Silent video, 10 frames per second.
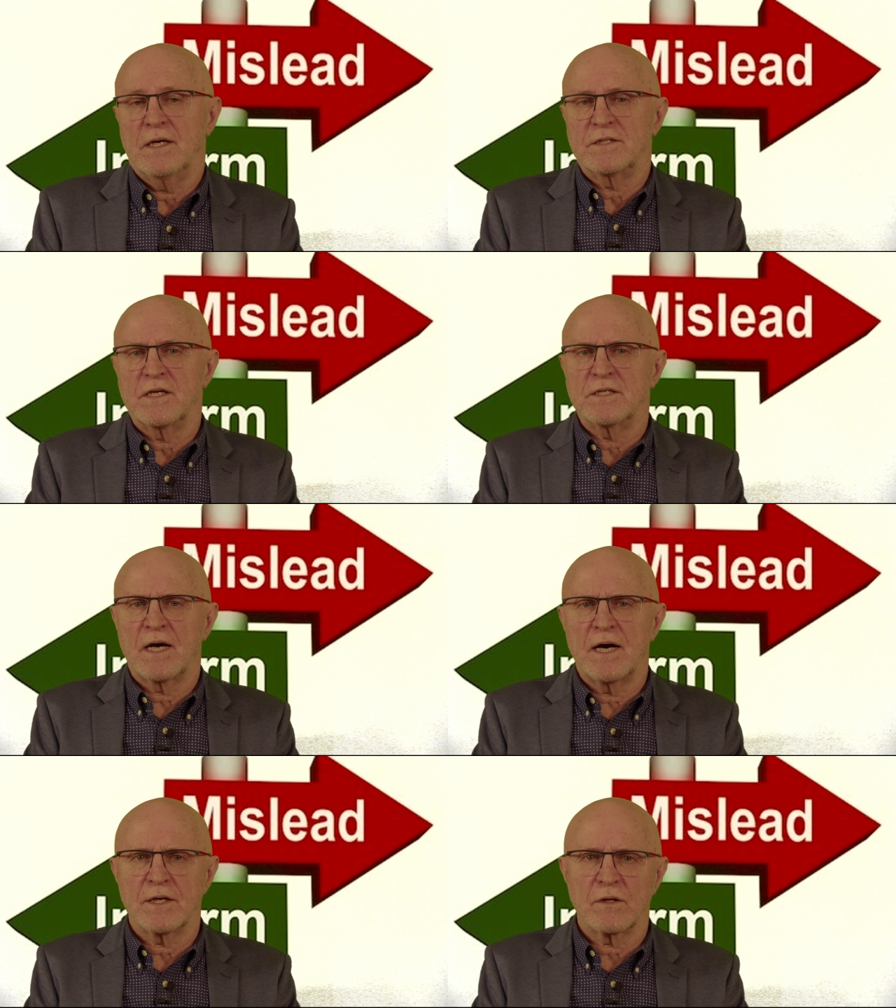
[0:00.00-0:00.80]
as these
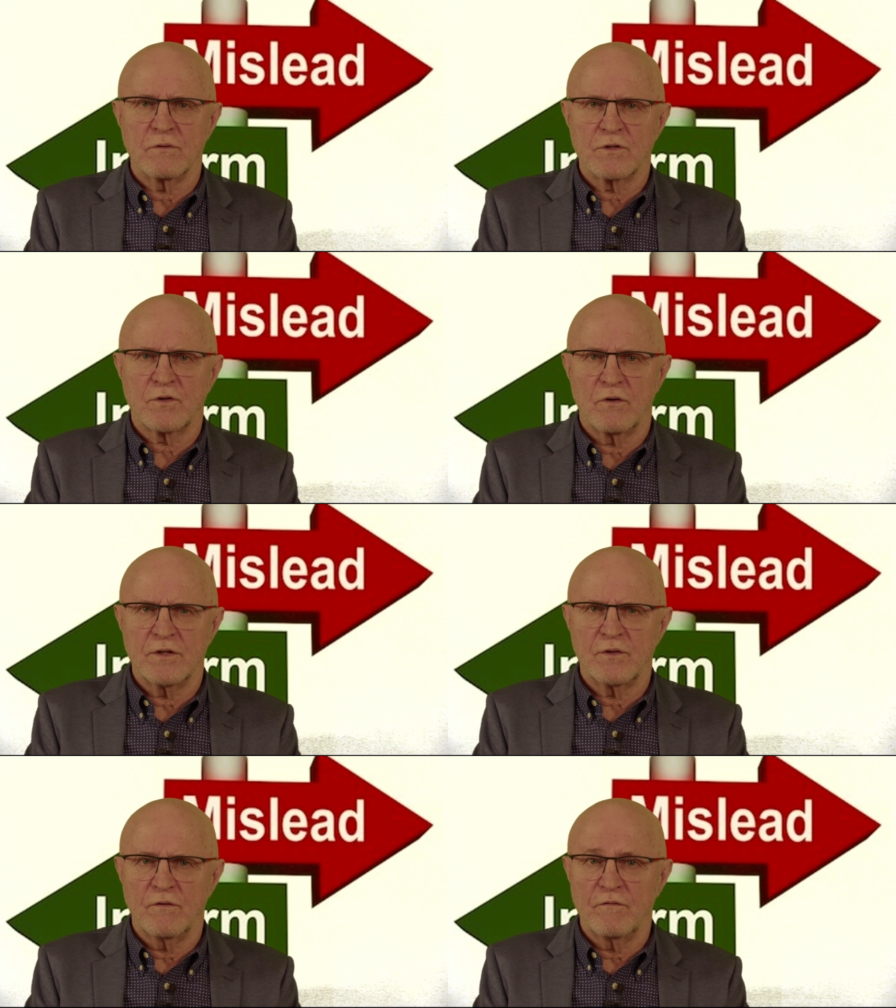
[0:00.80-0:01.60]
articles
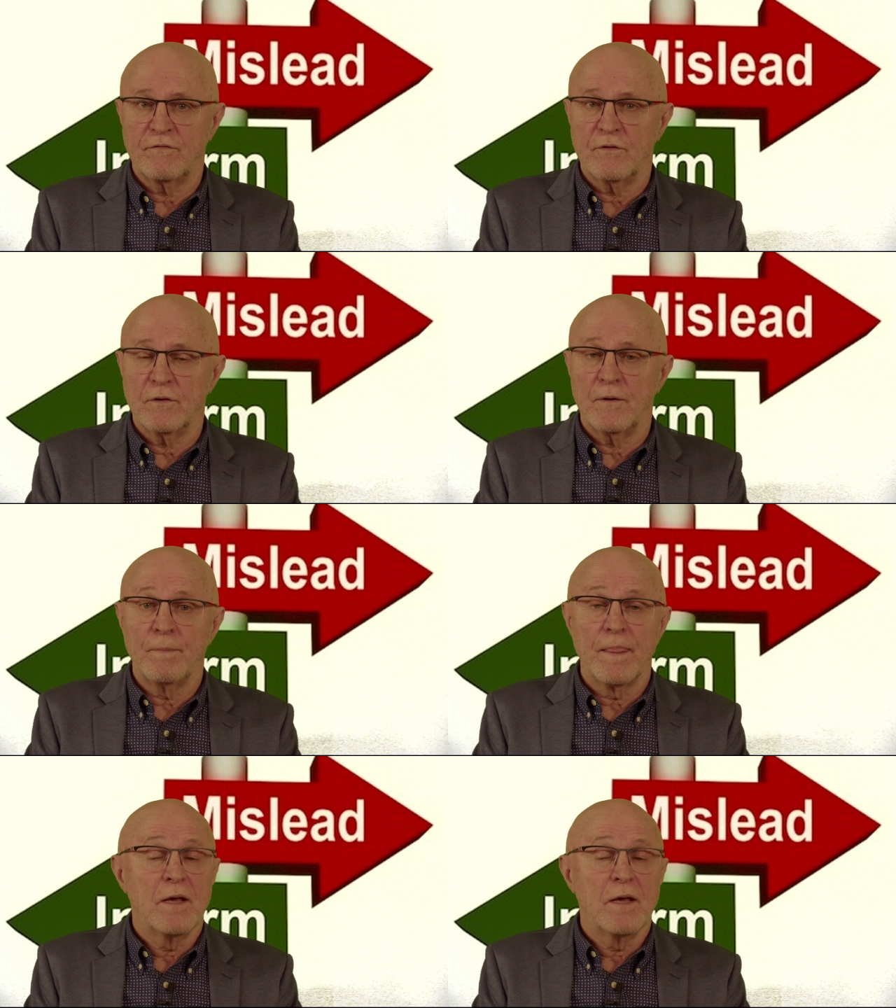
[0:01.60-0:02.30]
tried to infer.